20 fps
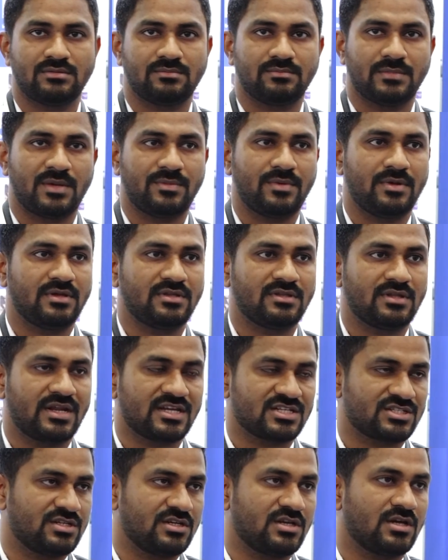Maybe in the
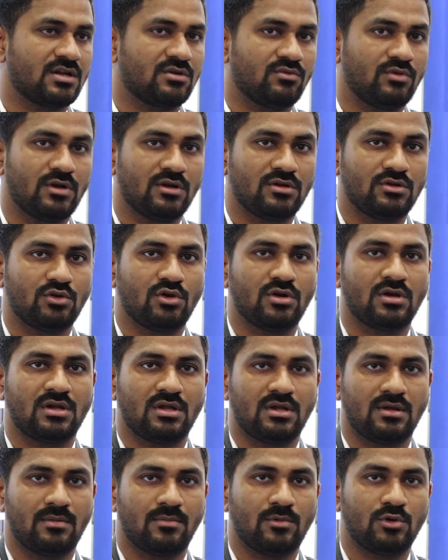next year you'll
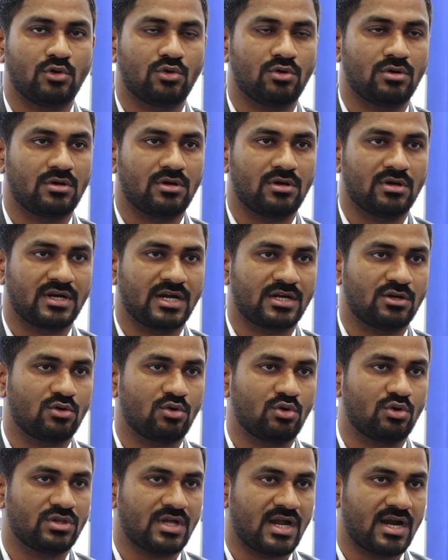able to get to
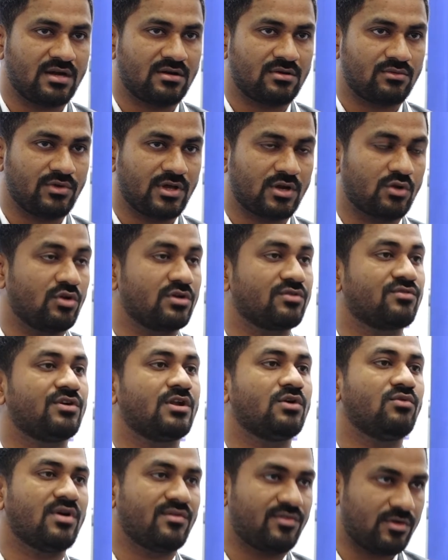know that we are going
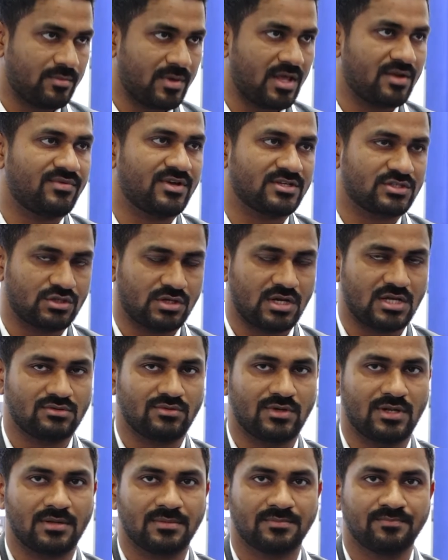for a wafer manufacturing as
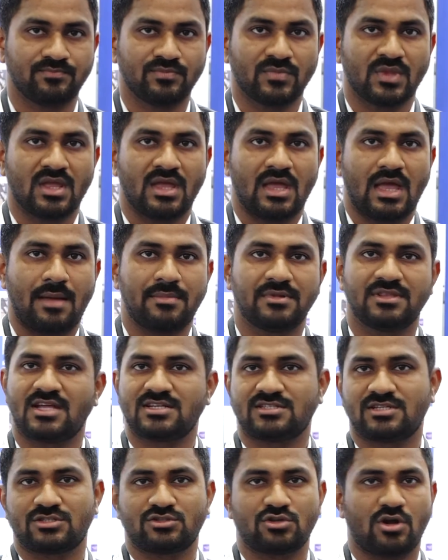well.
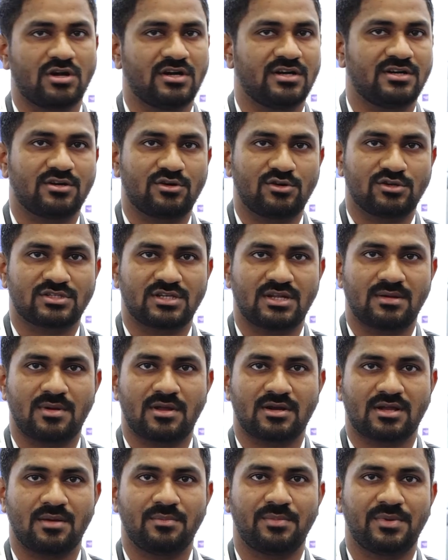That's the short introduction of
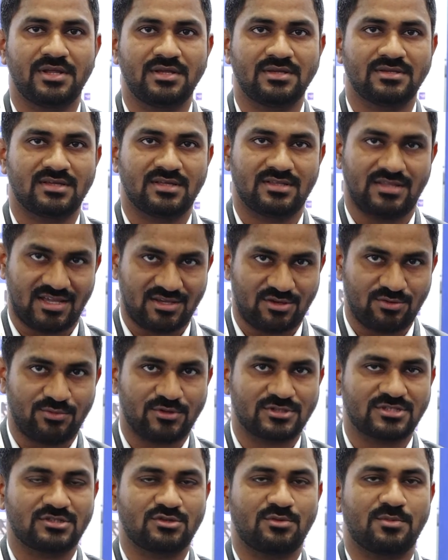our company. Thank you
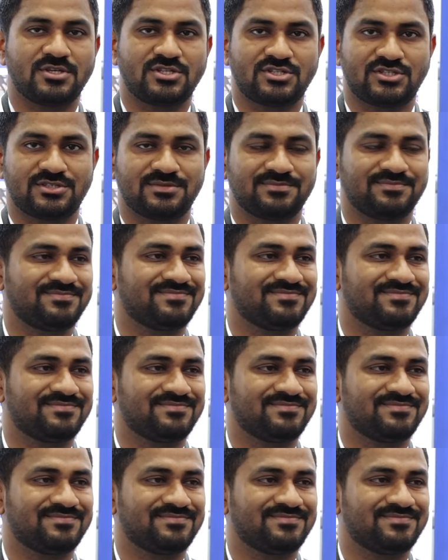so much.